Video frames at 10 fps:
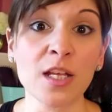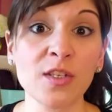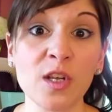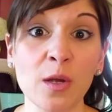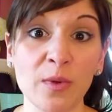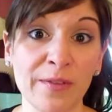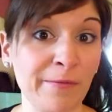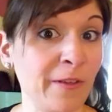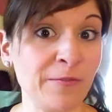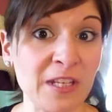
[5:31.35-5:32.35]
Start with
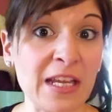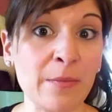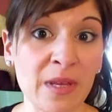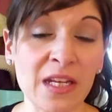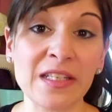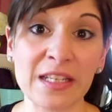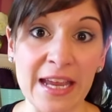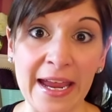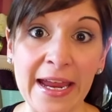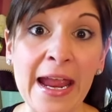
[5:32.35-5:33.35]
15 minutes a
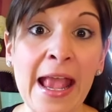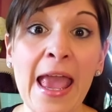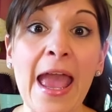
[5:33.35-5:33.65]
day